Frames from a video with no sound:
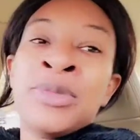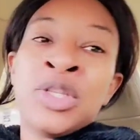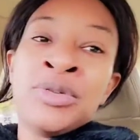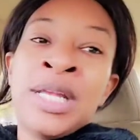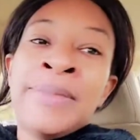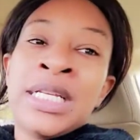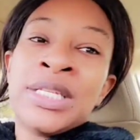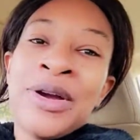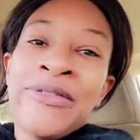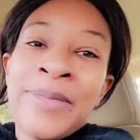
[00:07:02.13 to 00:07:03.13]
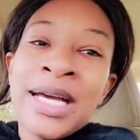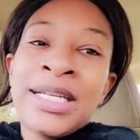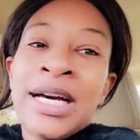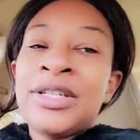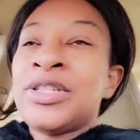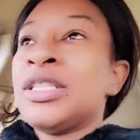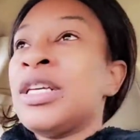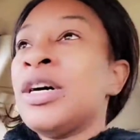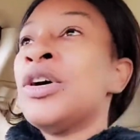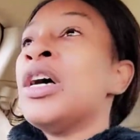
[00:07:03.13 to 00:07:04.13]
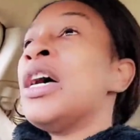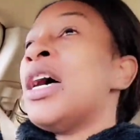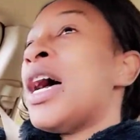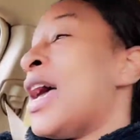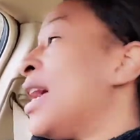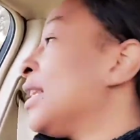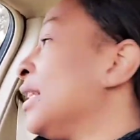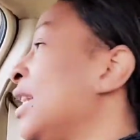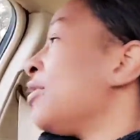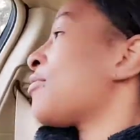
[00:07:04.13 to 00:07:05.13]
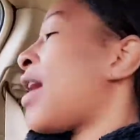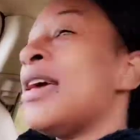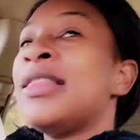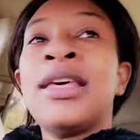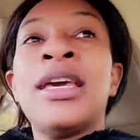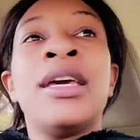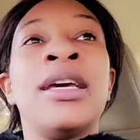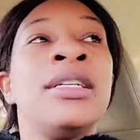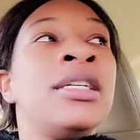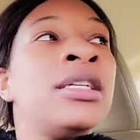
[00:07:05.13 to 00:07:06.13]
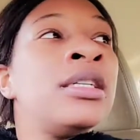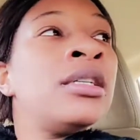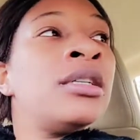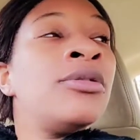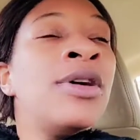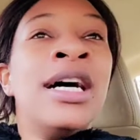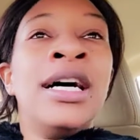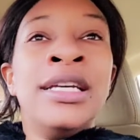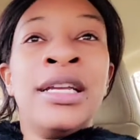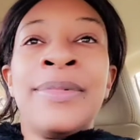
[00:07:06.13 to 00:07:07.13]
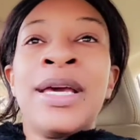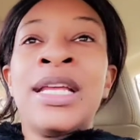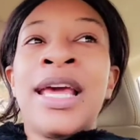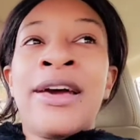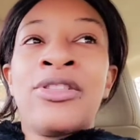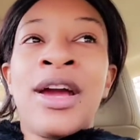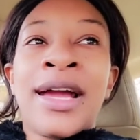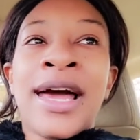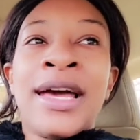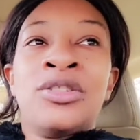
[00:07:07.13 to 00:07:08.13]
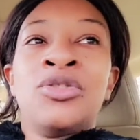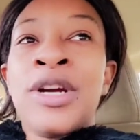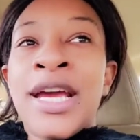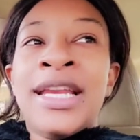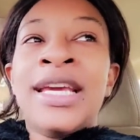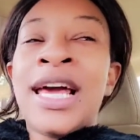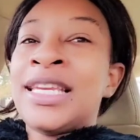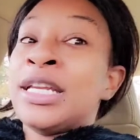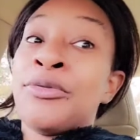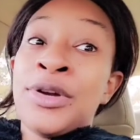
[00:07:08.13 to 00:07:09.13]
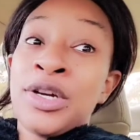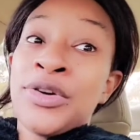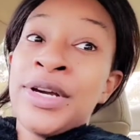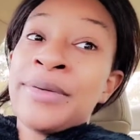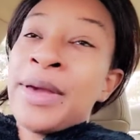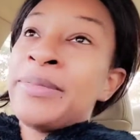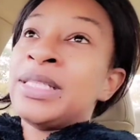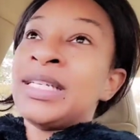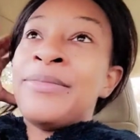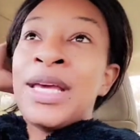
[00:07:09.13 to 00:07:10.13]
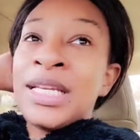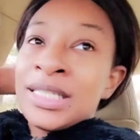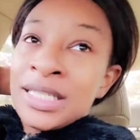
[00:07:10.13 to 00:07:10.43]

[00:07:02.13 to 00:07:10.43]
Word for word: 20 minutes away from my doctor, so I had to leave right then. Well, a little bit after I got ready, I did it real quick, maybe 10 minutes,